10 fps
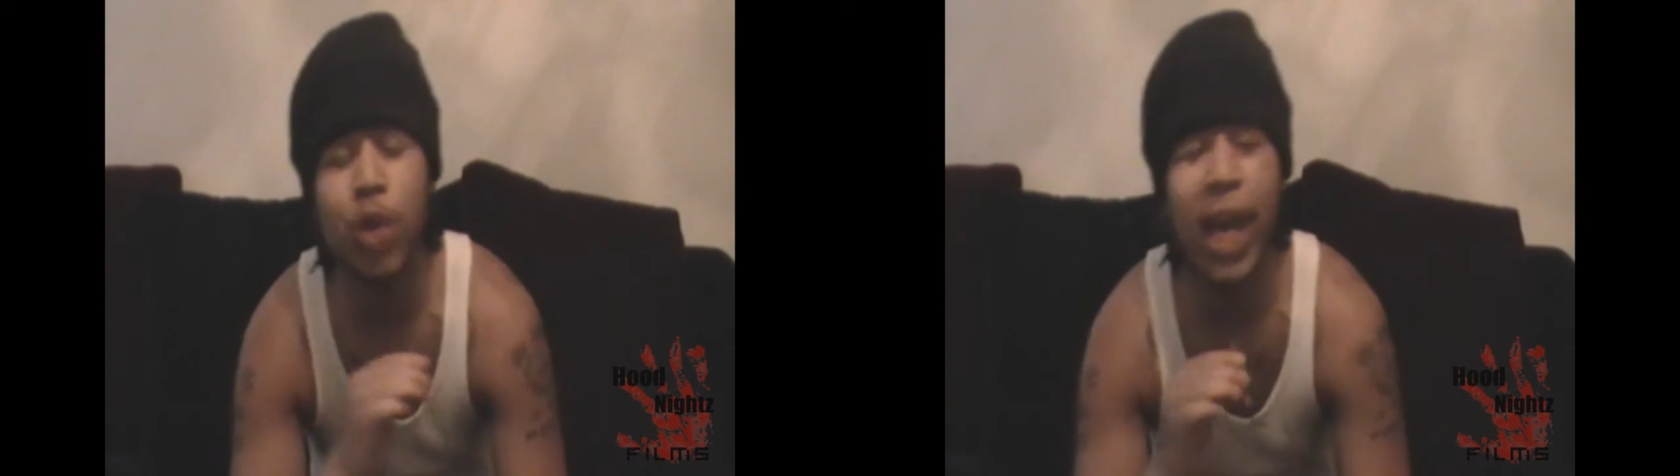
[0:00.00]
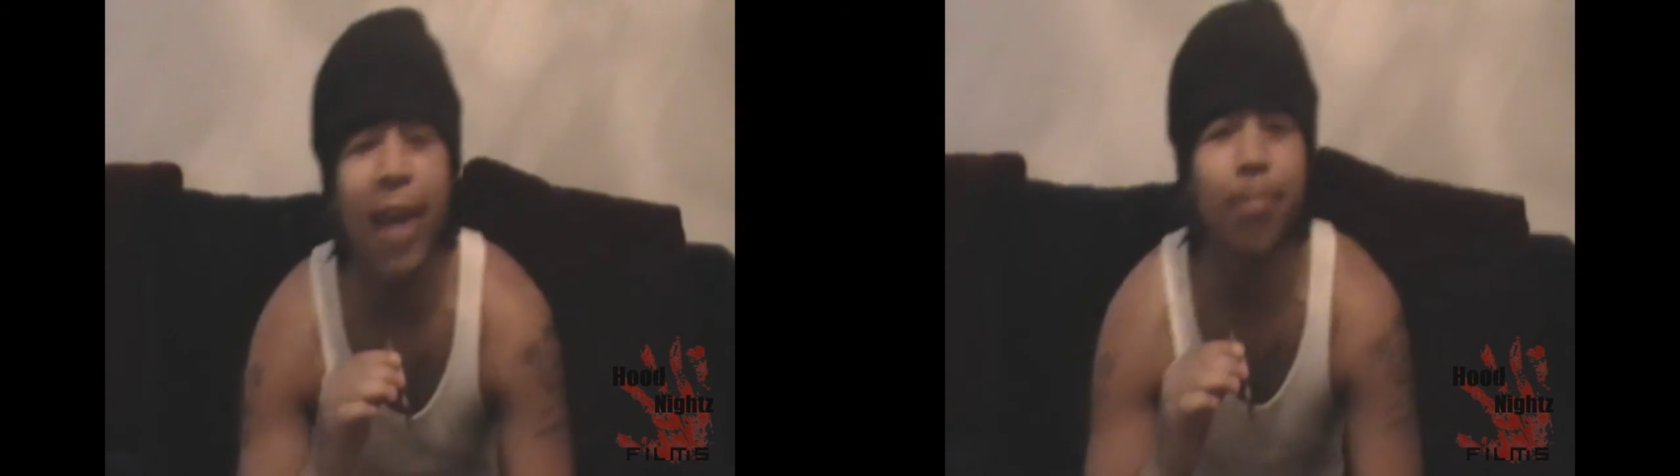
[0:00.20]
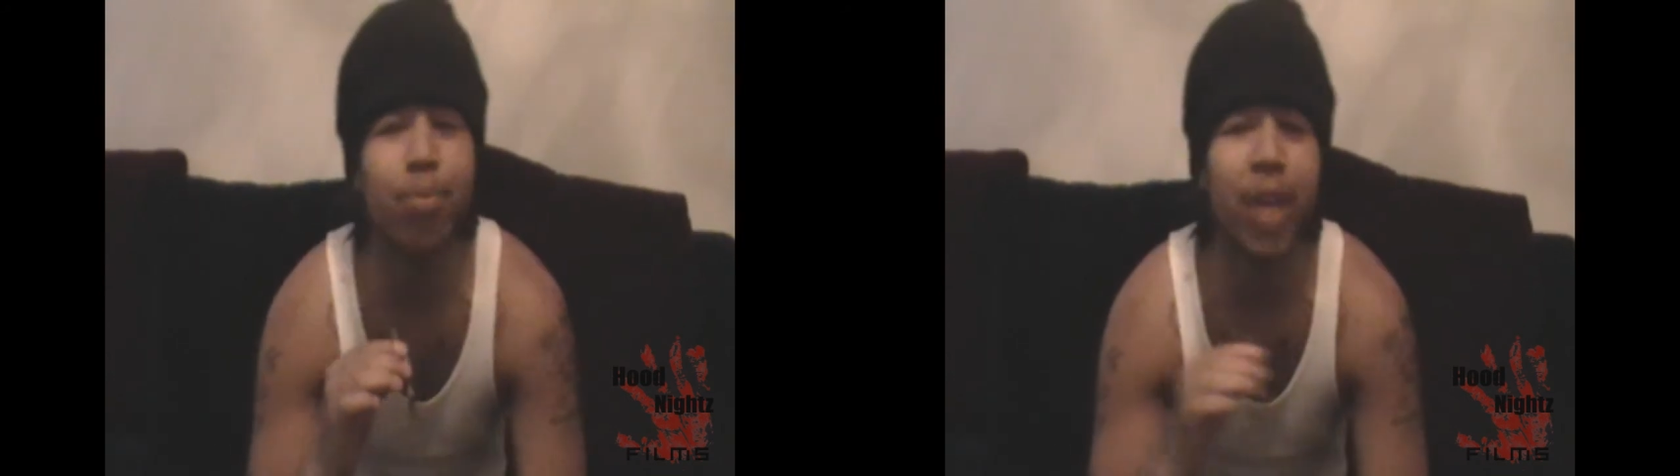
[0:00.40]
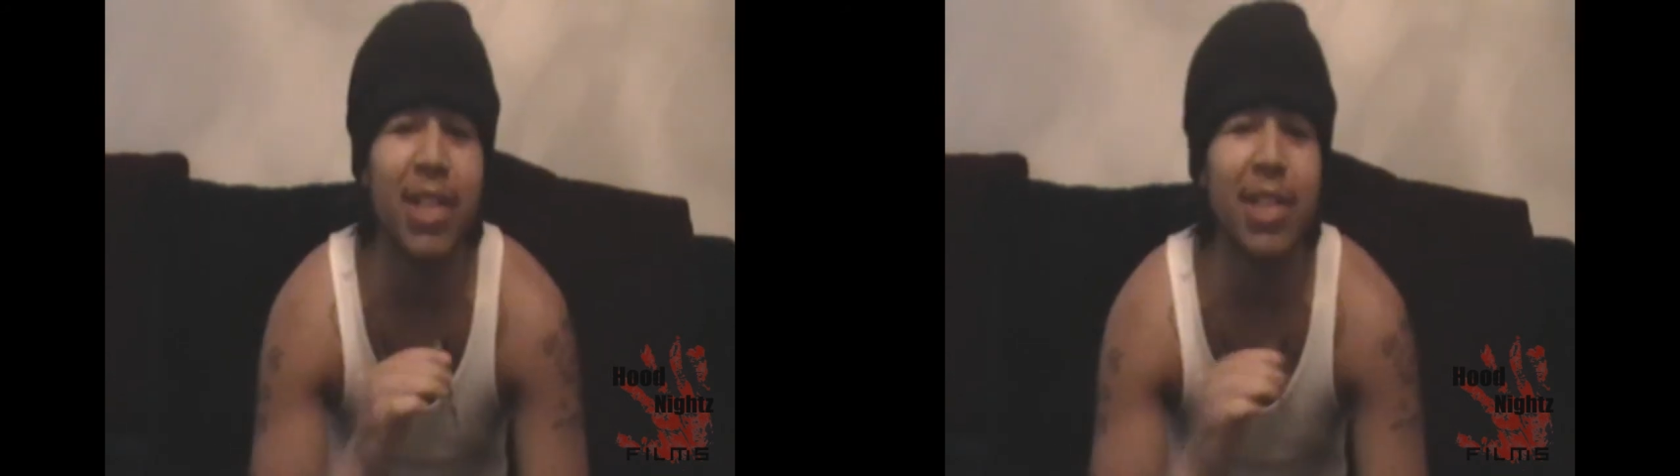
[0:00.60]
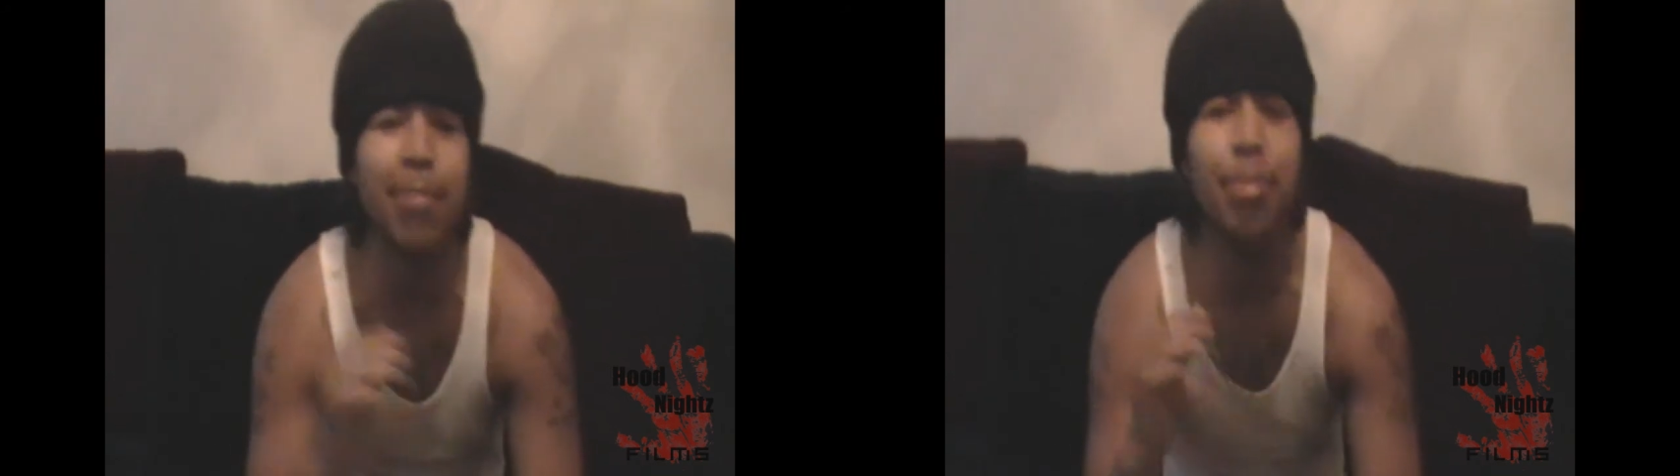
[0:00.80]
Cam
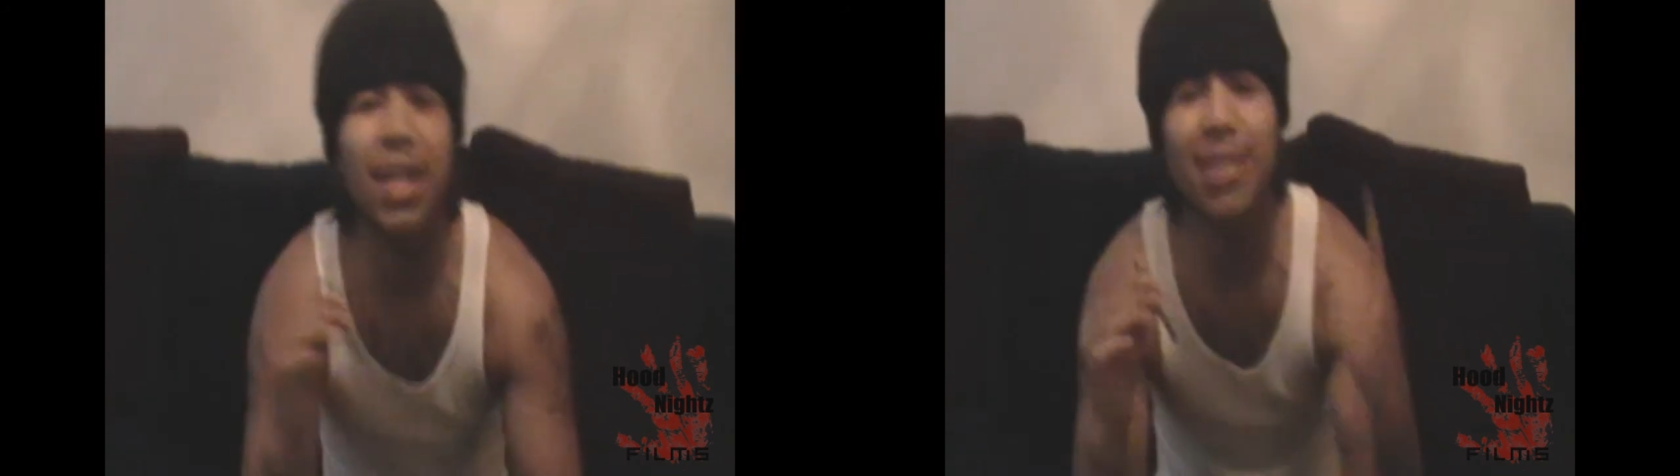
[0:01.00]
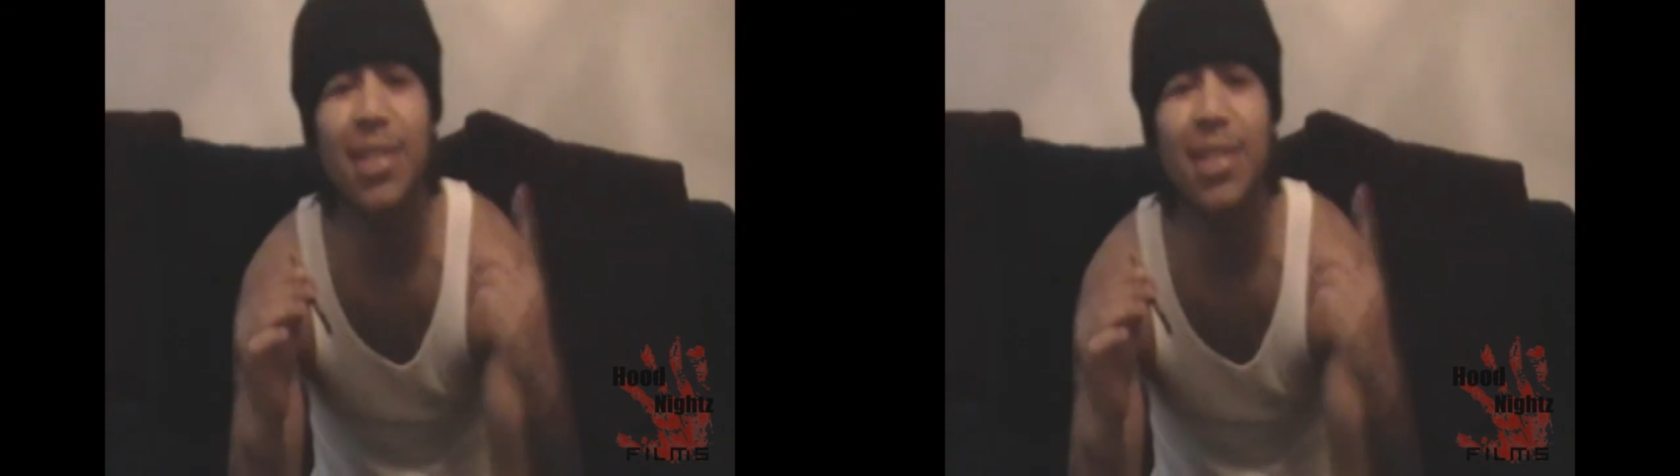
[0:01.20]
Prezi, Big